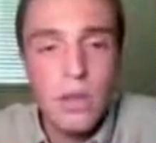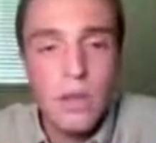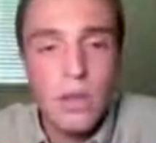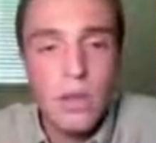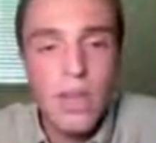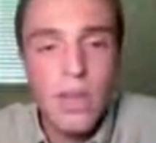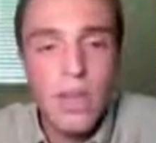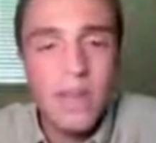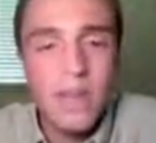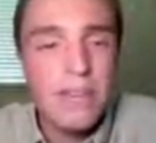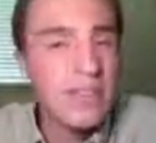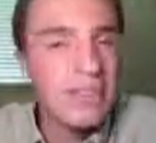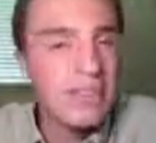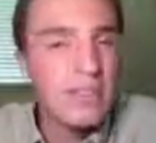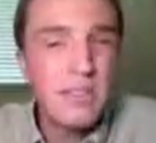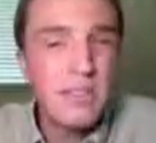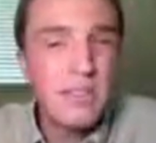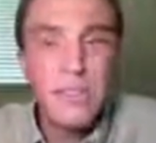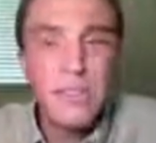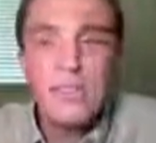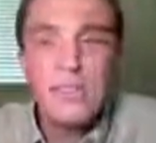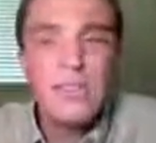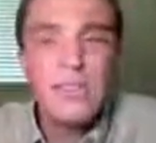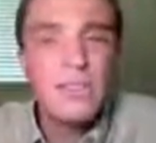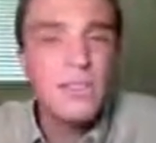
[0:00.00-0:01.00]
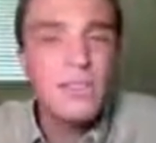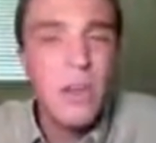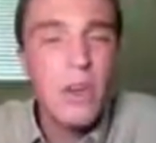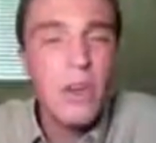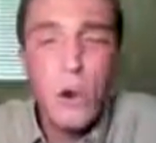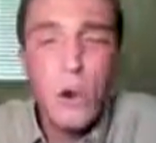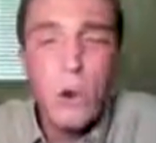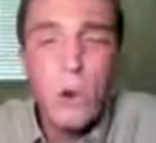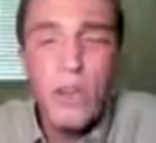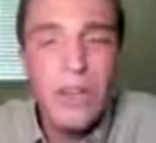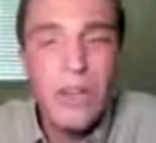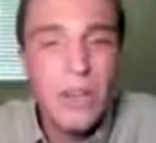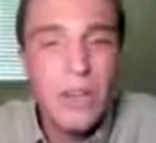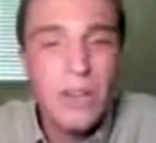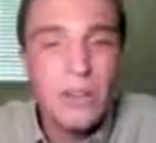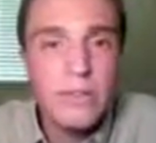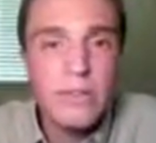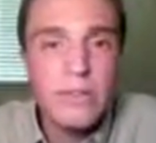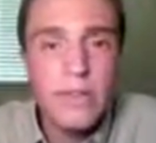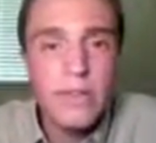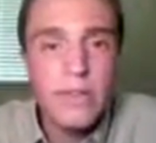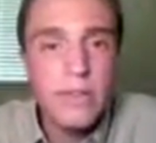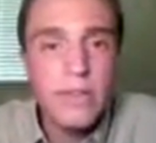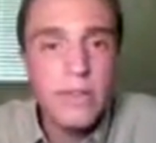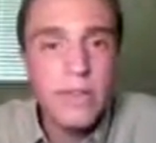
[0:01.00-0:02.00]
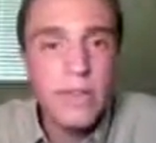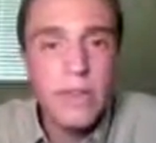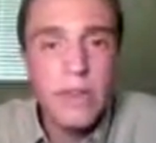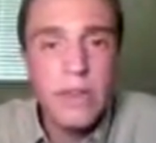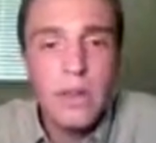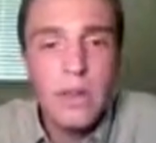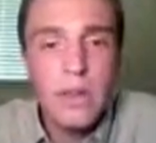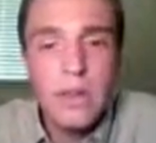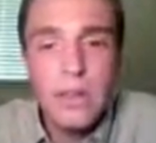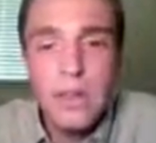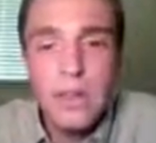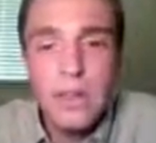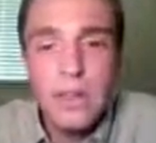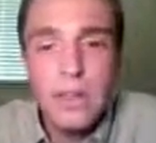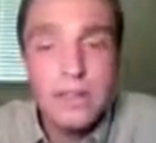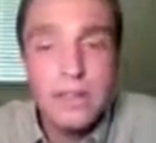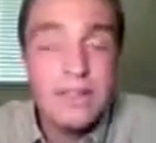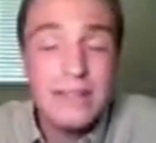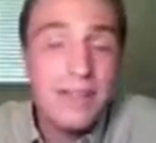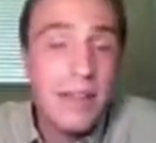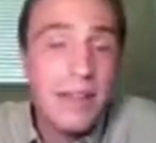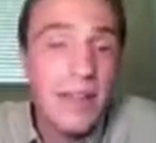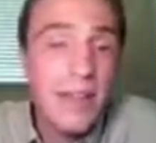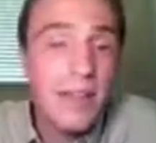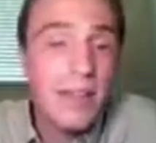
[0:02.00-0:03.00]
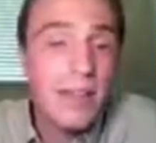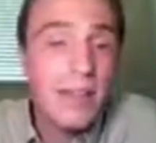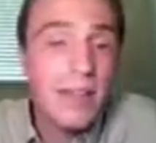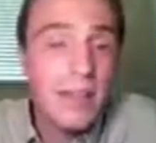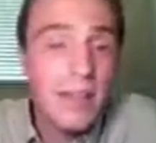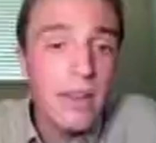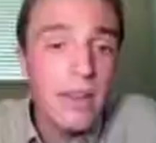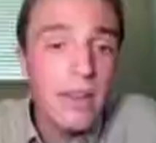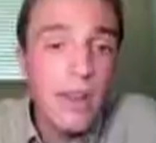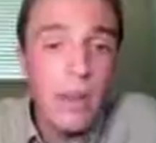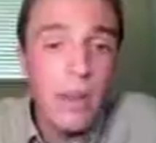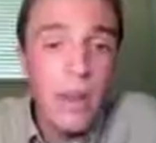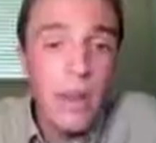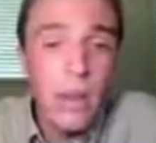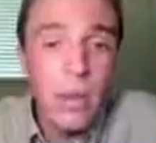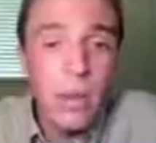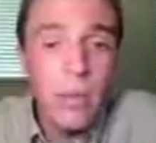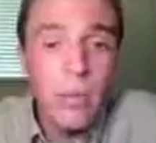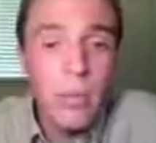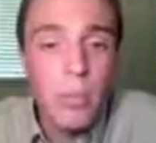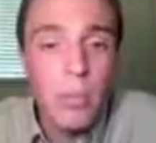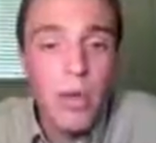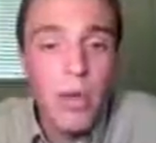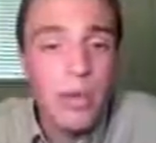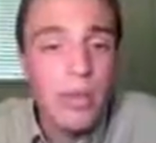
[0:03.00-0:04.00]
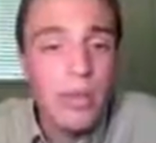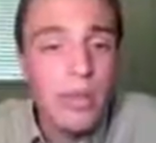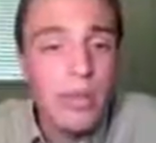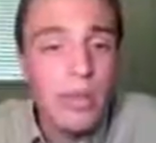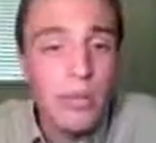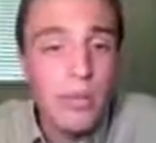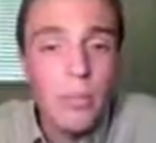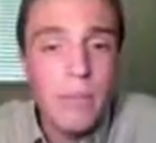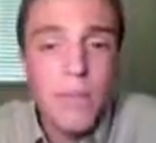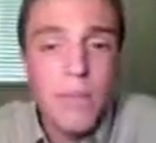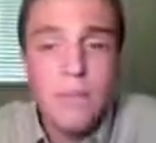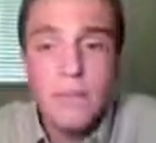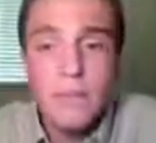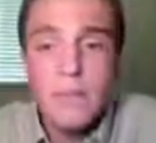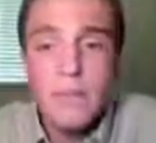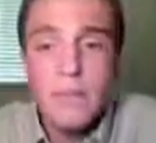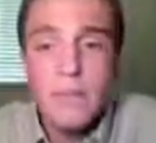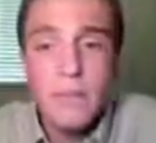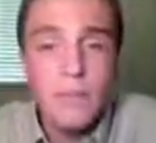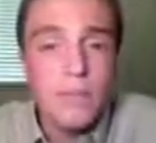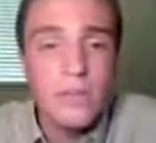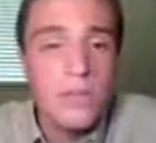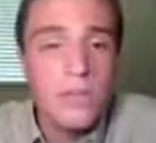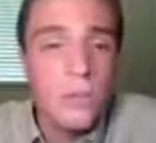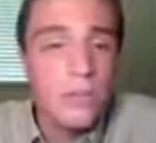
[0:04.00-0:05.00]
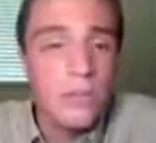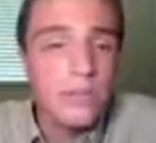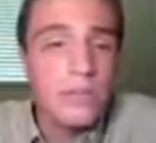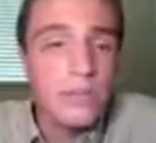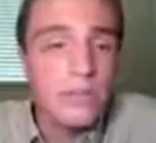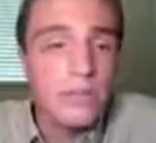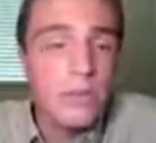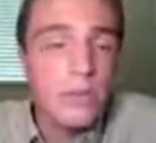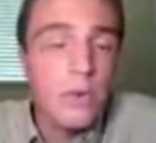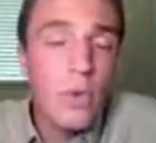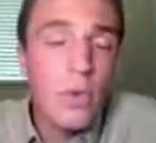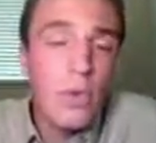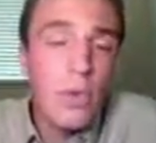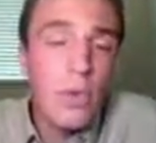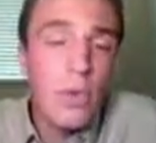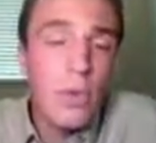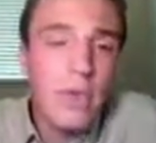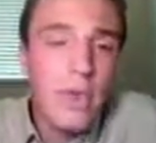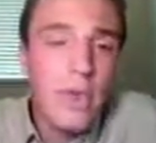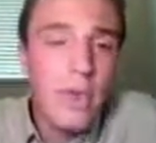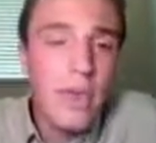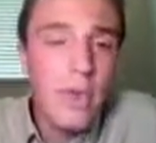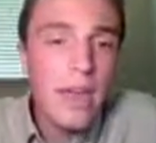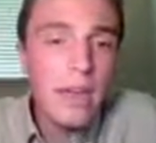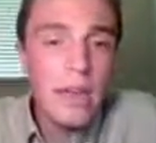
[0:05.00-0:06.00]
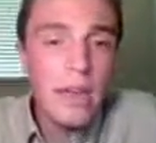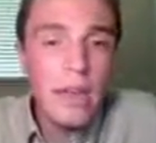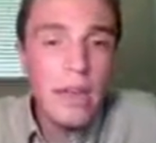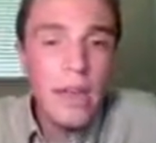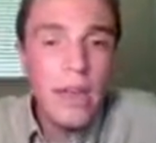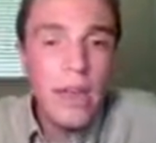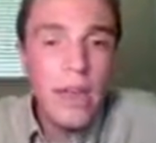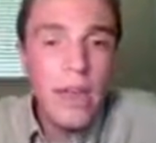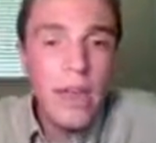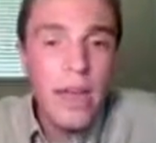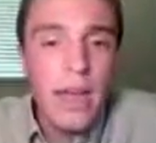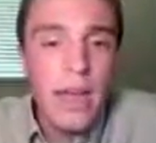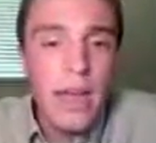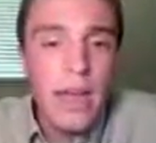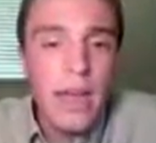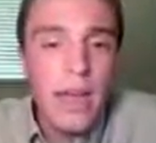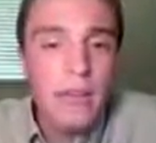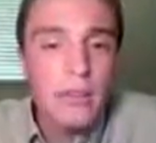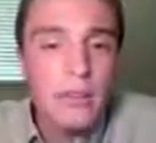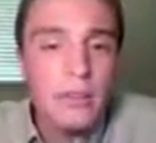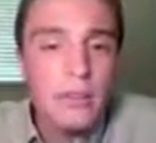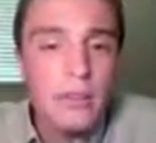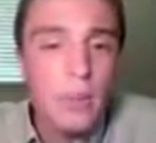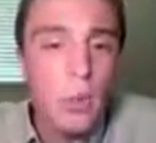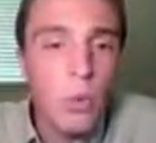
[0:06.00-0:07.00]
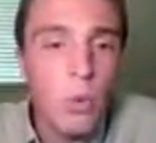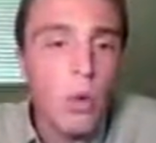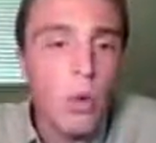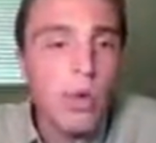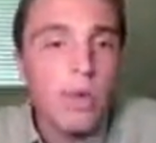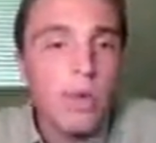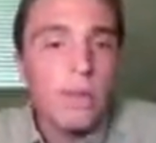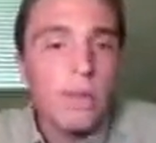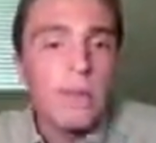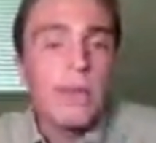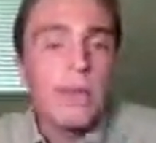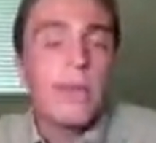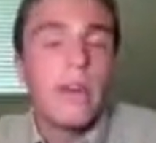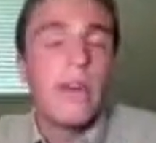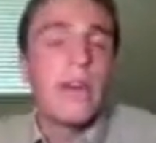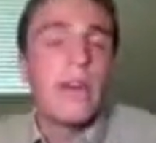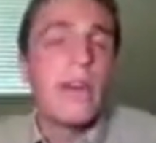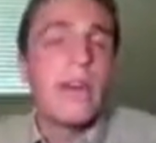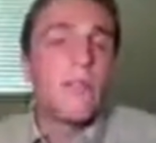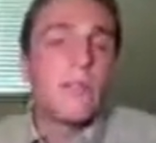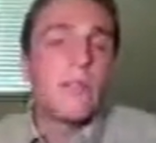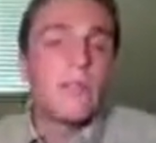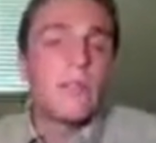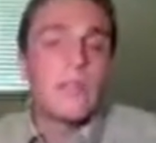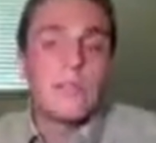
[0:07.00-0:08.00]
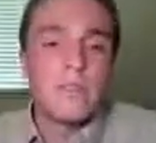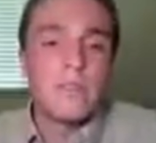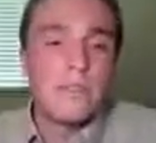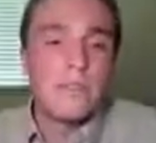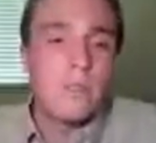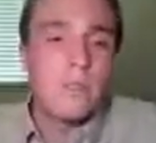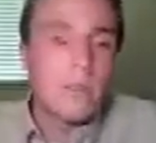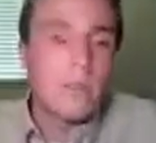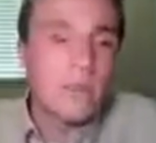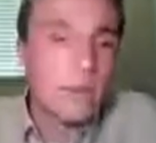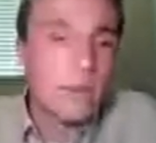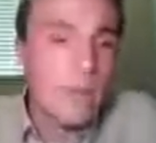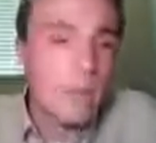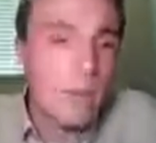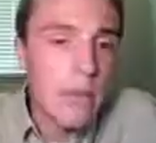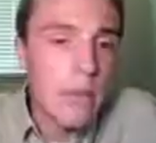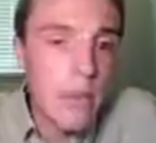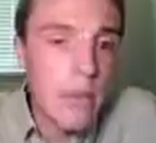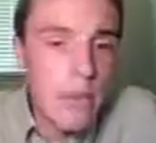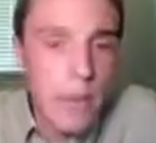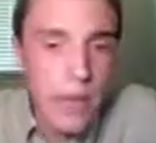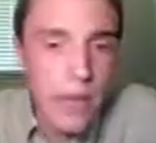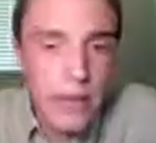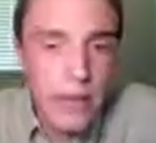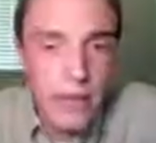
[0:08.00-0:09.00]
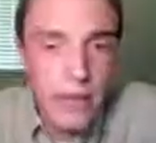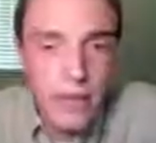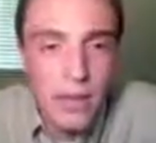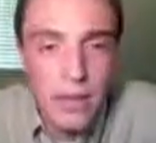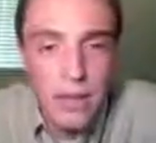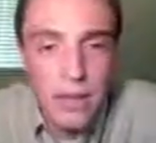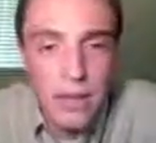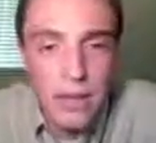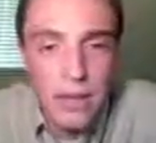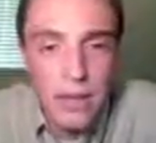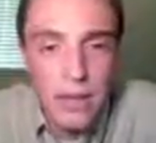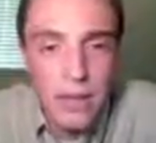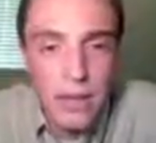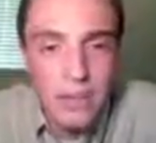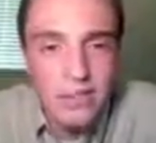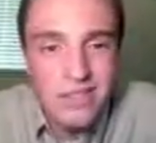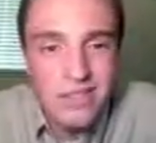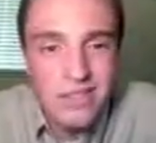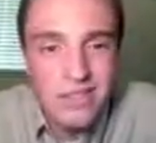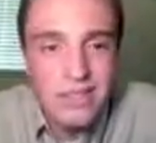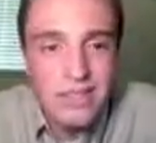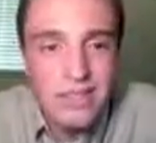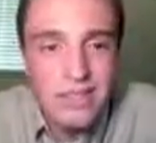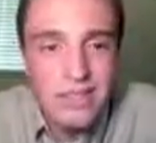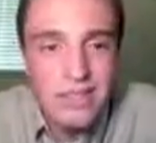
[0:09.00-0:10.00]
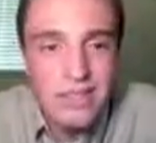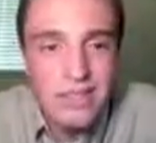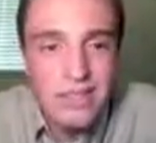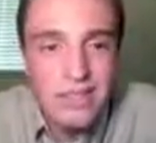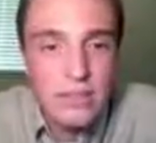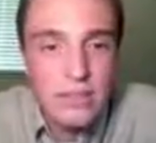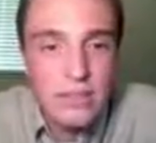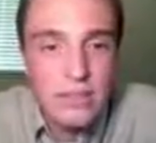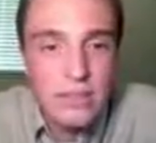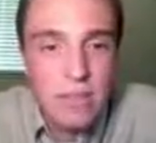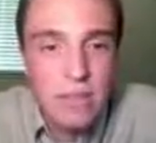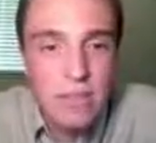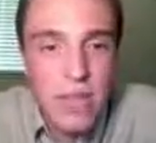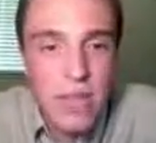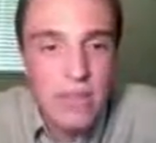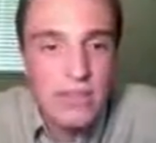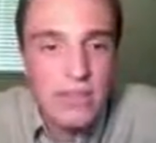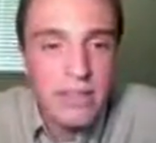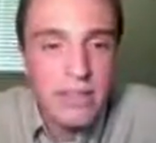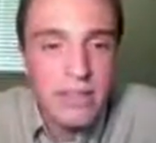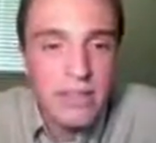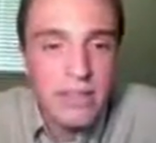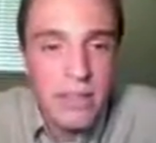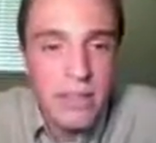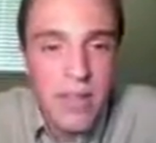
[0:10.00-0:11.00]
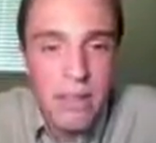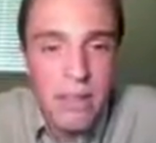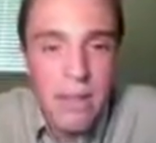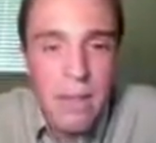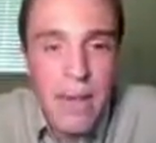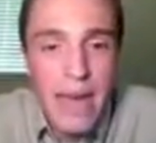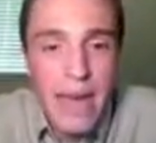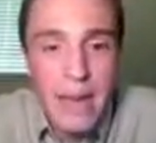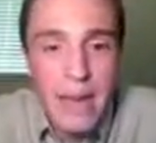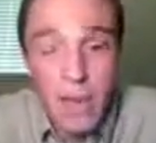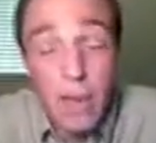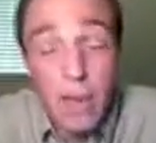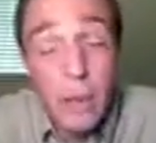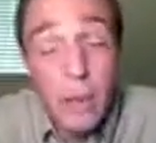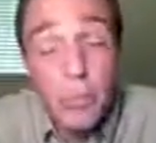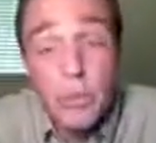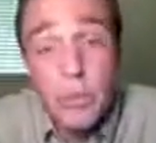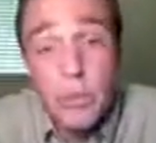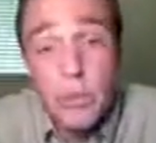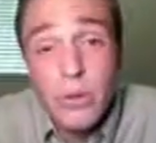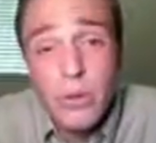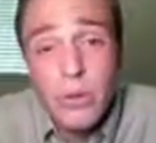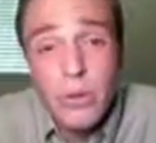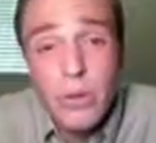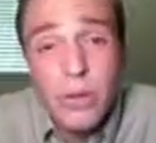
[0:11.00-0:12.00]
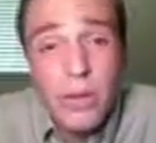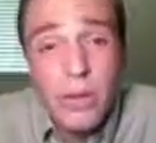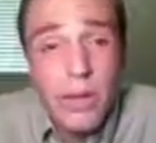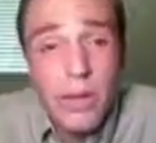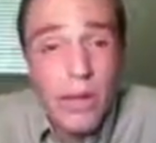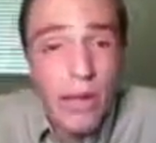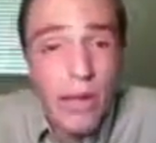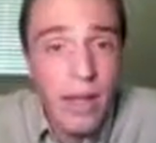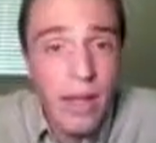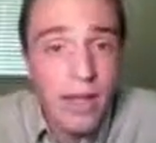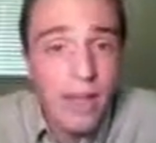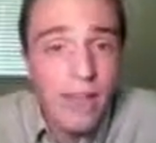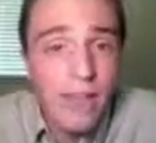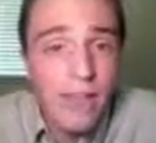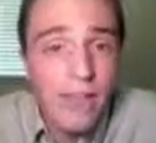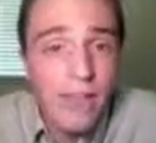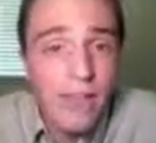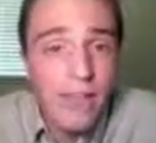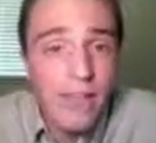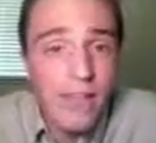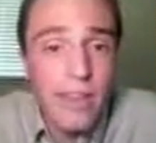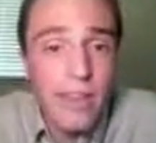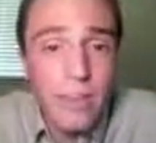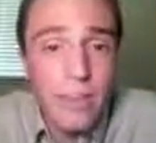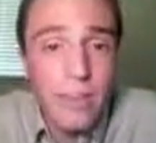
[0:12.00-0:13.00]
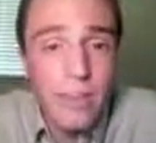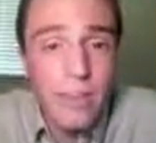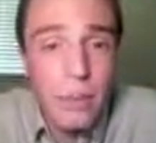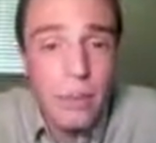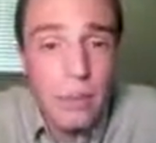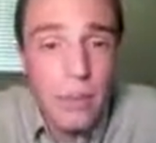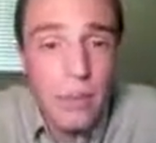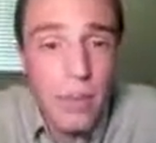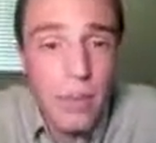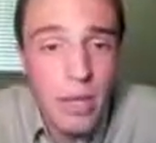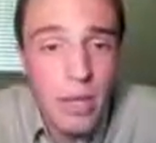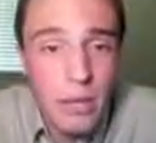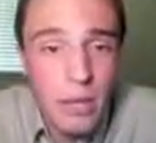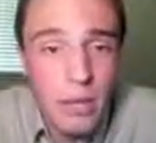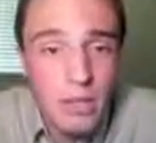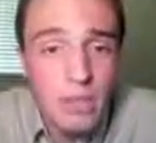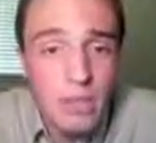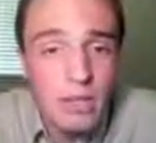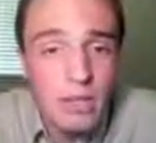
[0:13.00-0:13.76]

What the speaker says: making this look so easy, I tell you. It's not, but it makes it look so easy. So queen b8, and at this point, Veselin's thinking, okay, maybe I can make this knight back up, and then maybe be able to